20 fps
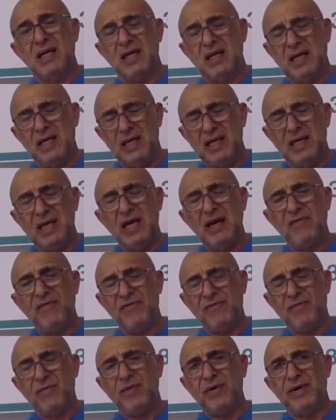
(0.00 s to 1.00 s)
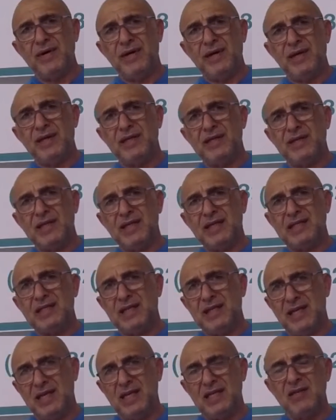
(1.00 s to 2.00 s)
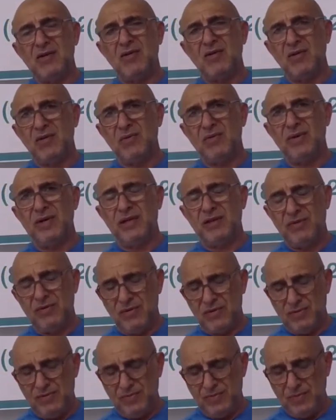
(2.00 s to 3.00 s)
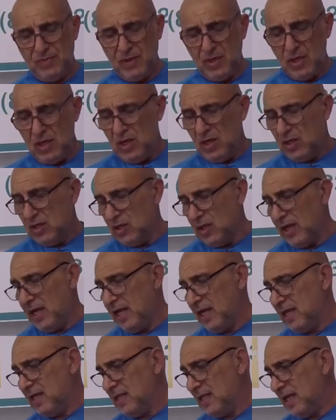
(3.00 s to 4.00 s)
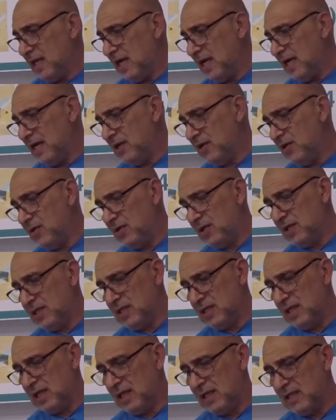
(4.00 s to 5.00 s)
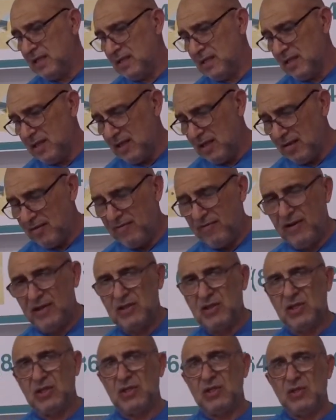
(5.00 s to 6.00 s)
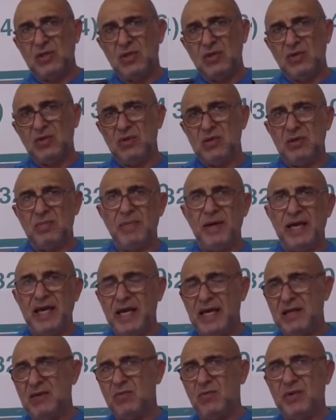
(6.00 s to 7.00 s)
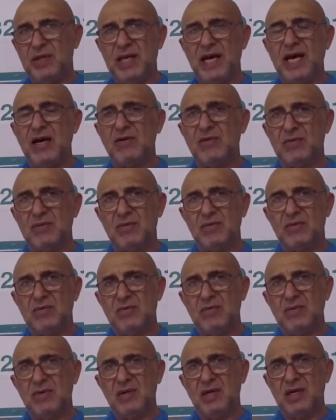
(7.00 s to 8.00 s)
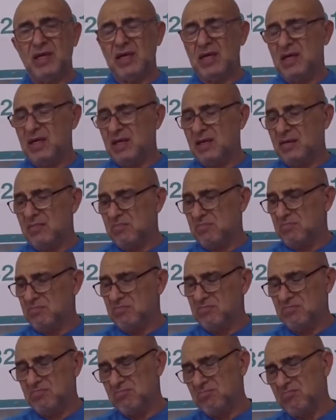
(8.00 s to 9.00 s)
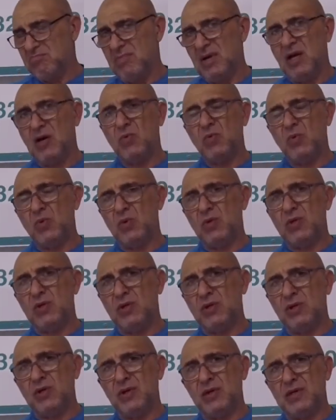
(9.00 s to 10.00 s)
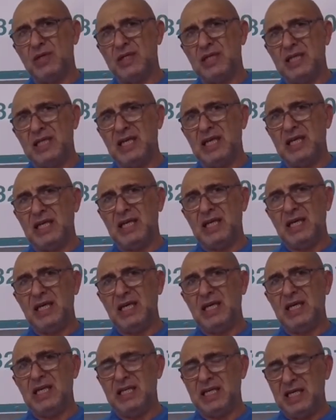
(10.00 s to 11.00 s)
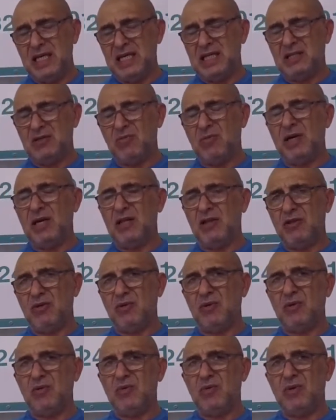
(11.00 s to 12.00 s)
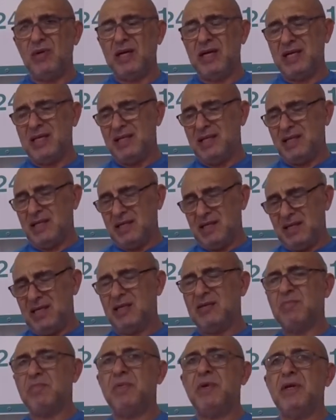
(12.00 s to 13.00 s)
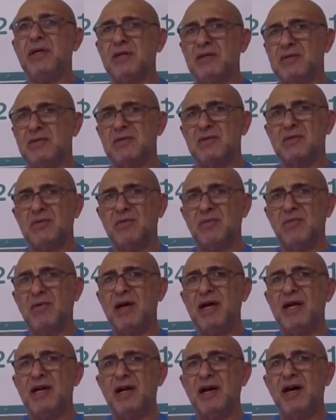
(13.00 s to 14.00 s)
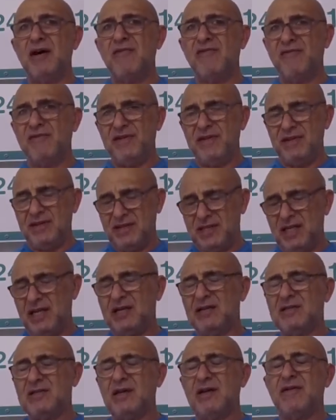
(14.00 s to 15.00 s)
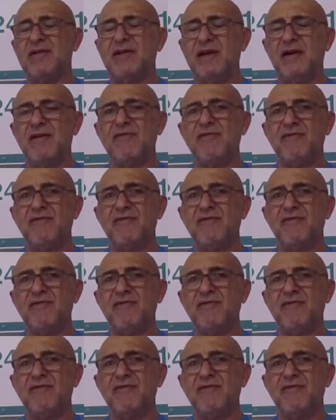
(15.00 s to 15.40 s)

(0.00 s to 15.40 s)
enough where it doesn't heat all the way through. And I noticed that if I just use it by hand without a ruler or a stick, it heats right through and it peels right off and tears it off